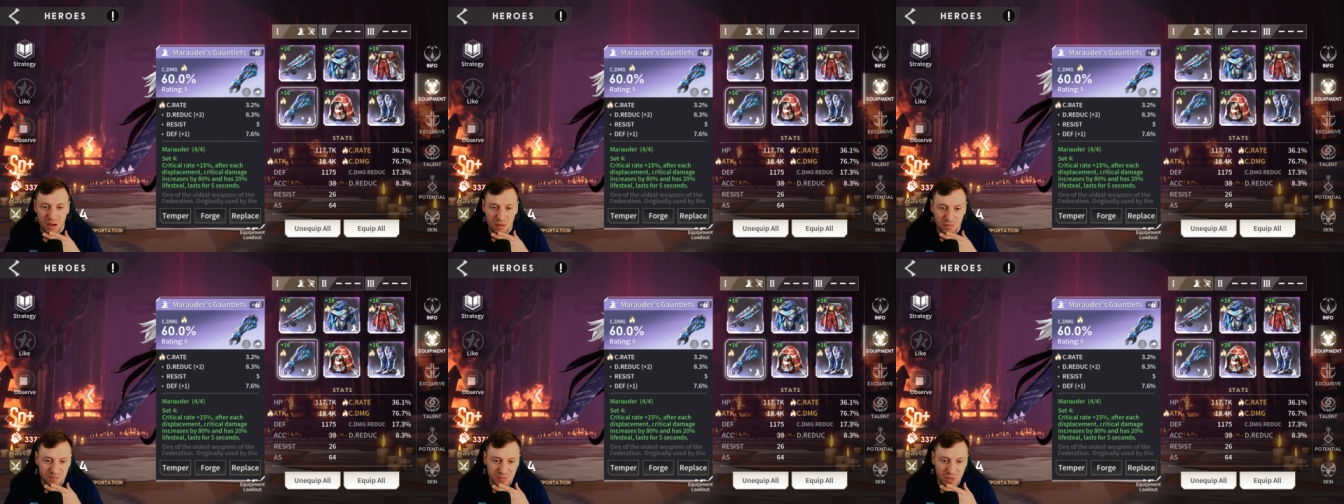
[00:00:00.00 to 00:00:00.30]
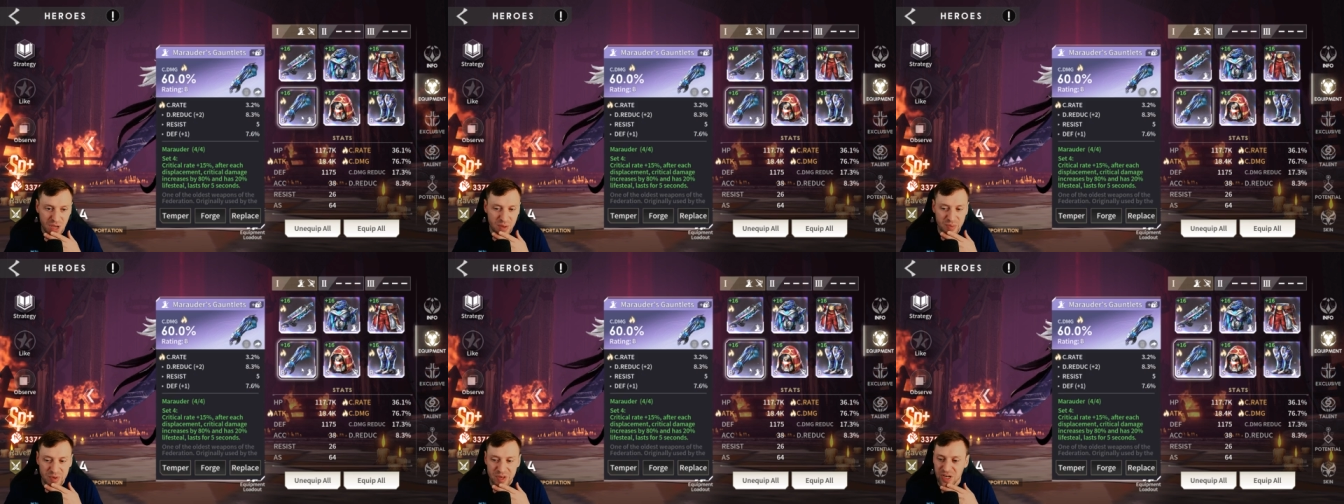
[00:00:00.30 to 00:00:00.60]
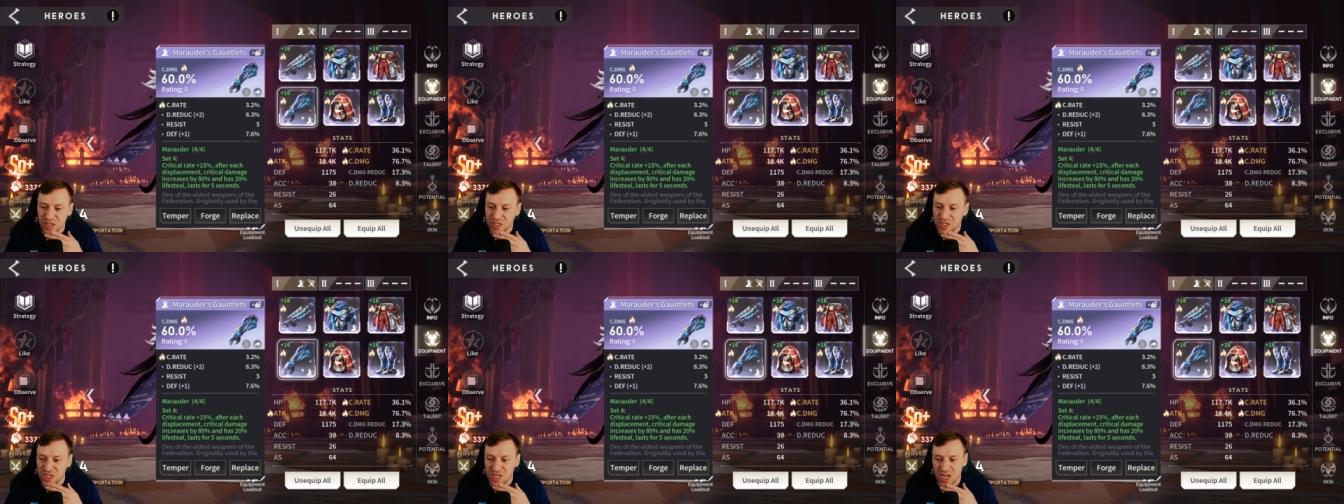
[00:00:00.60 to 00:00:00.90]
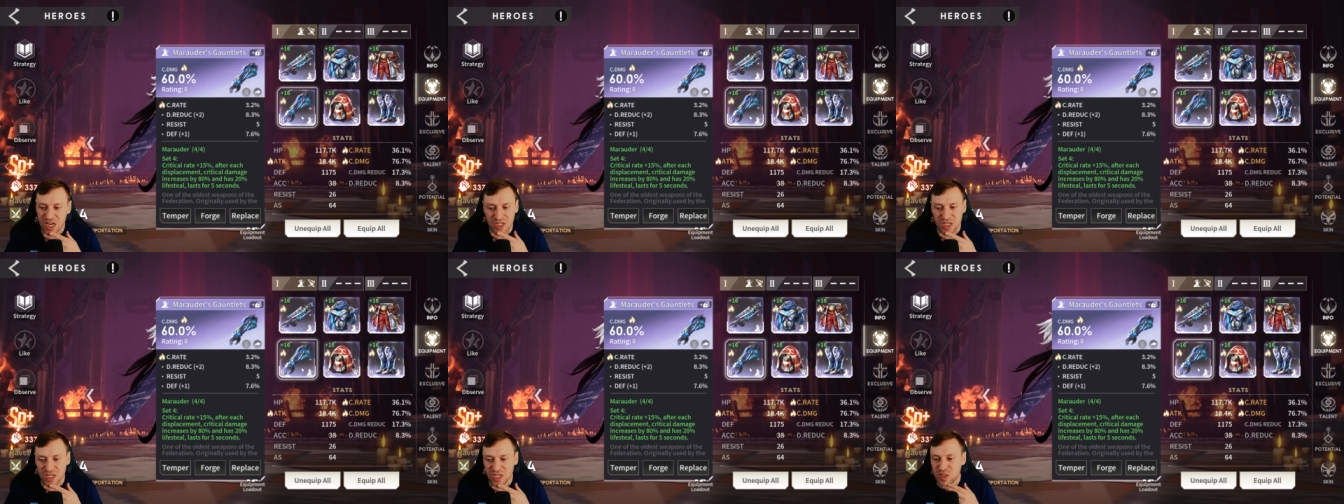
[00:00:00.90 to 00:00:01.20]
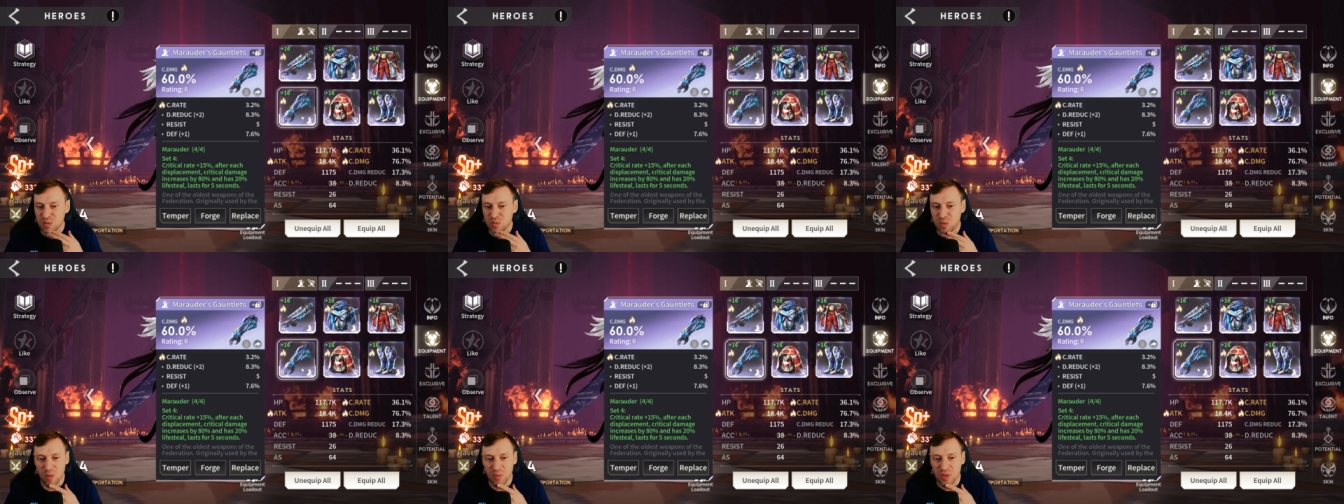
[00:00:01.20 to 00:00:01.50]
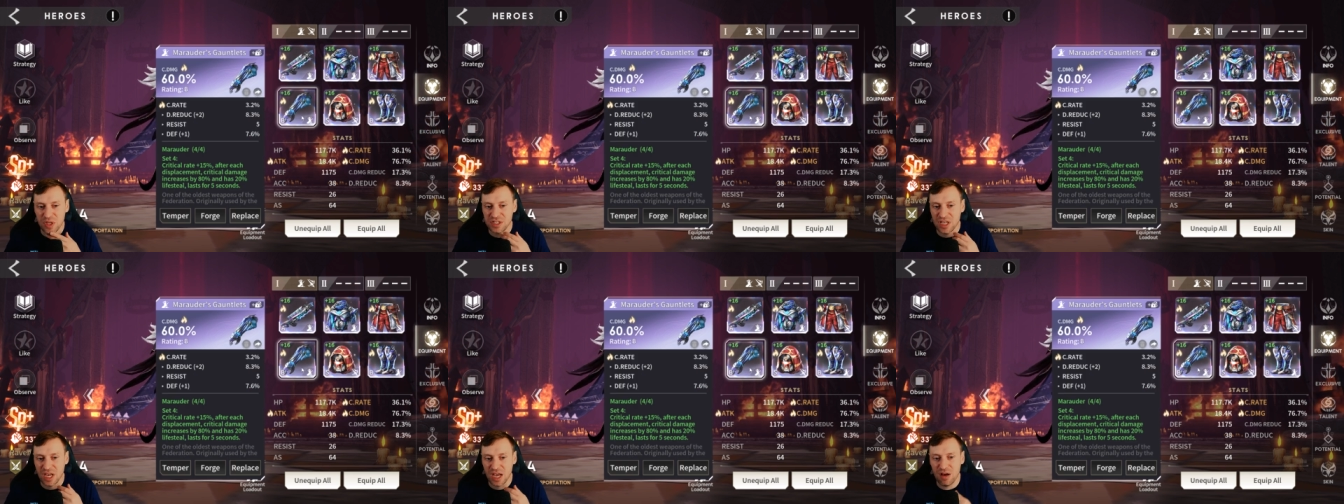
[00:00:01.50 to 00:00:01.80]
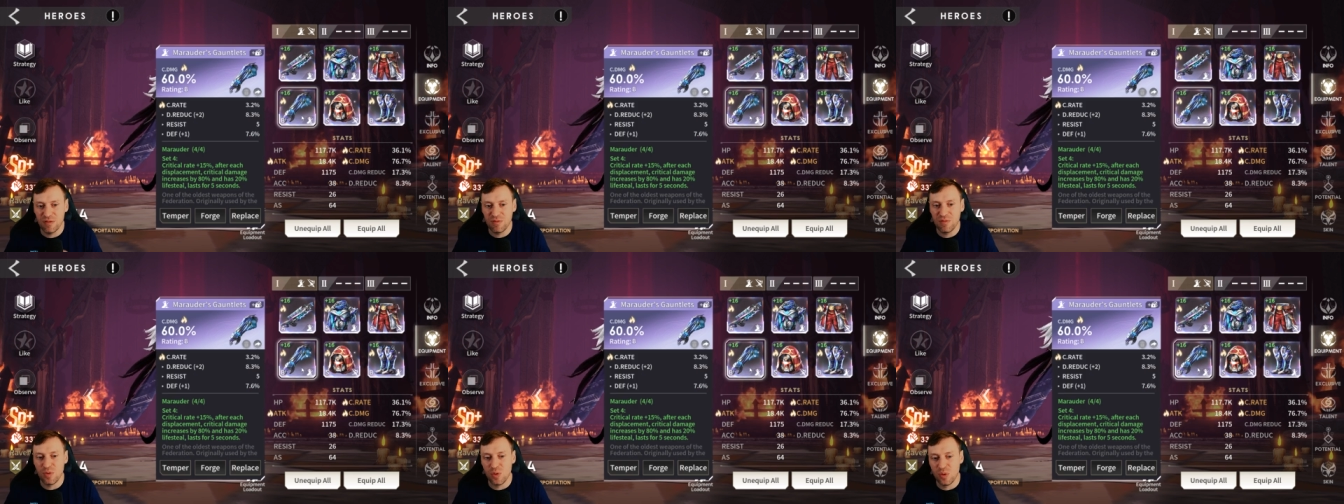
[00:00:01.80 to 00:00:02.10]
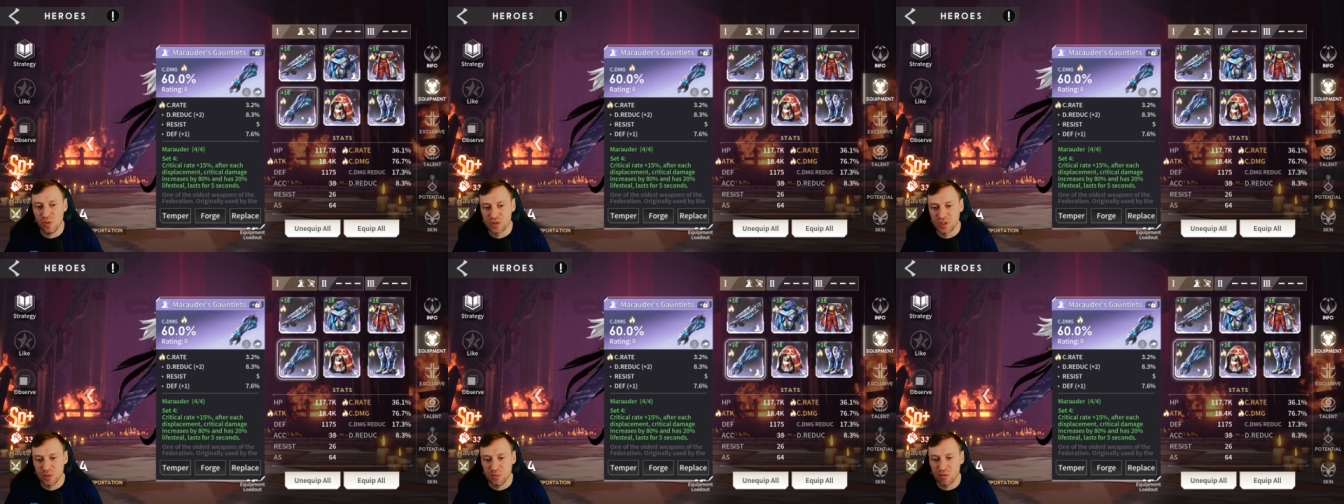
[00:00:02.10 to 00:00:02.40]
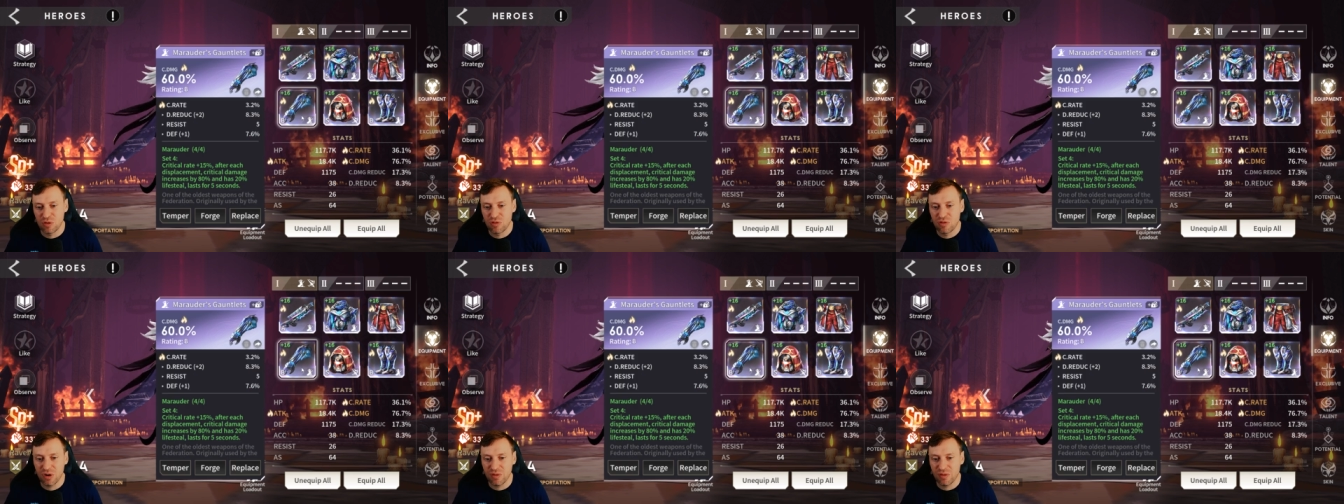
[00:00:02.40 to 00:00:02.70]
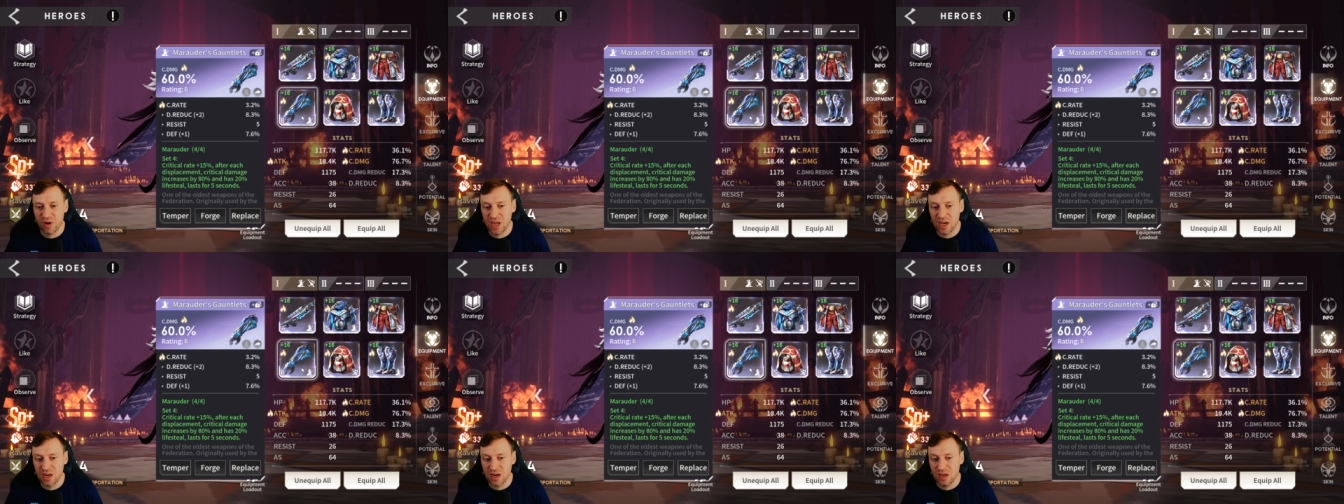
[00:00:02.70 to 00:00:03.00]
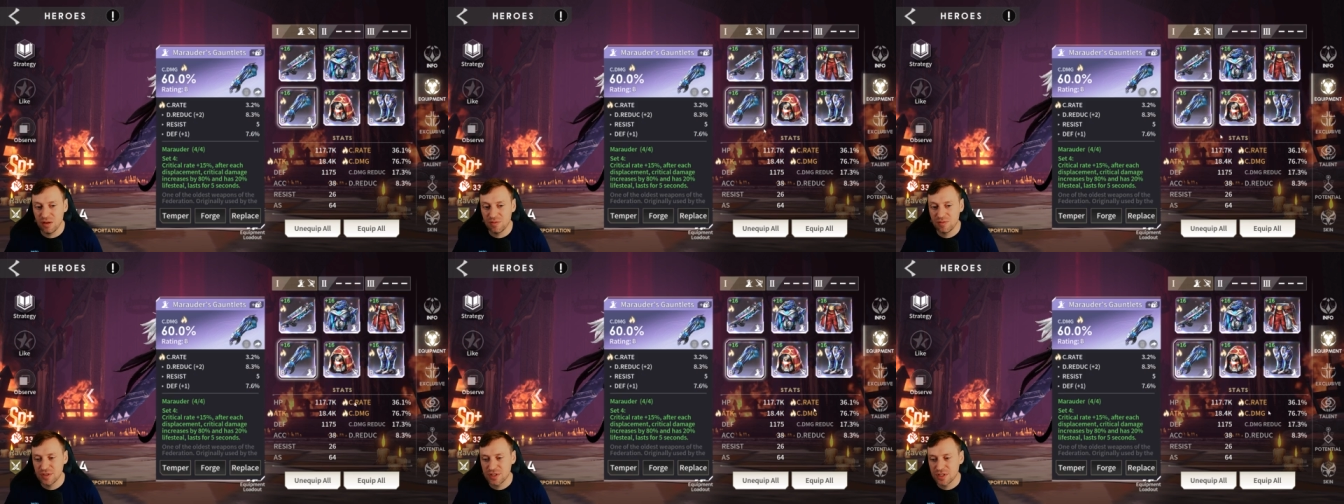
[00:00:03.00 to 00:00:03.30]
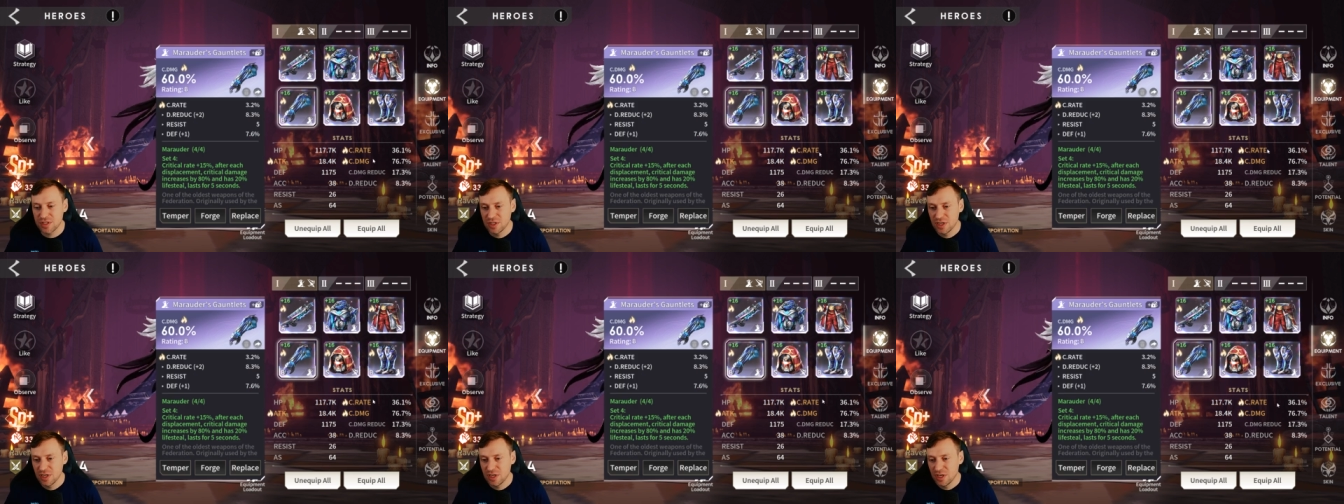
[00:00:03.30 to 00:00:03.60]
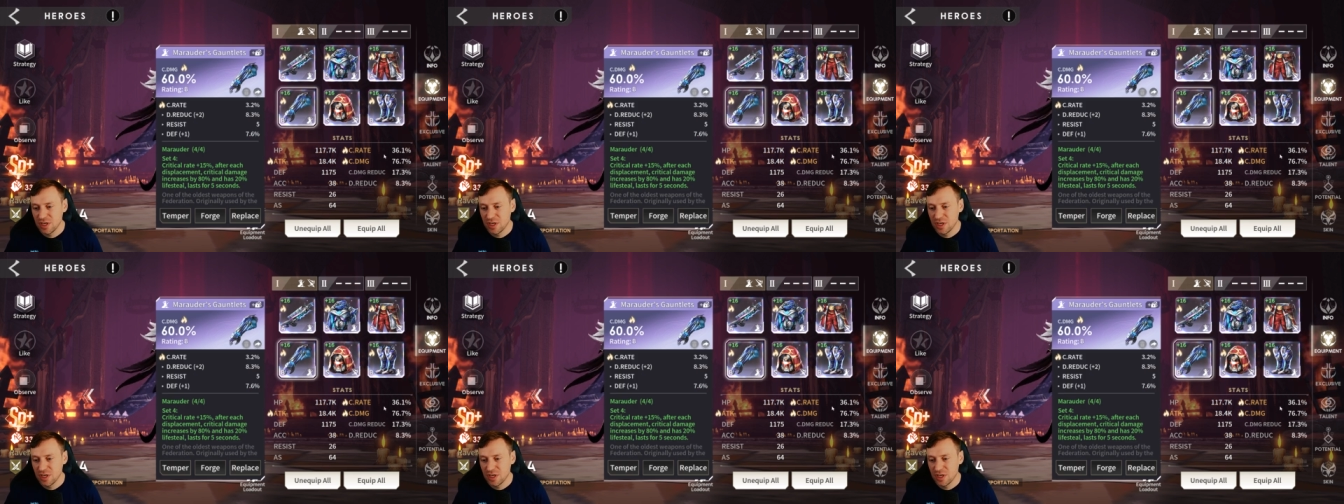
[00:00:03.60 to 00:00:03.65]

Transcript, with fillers: Maybe I should actually swap this out for some crit rate gloves.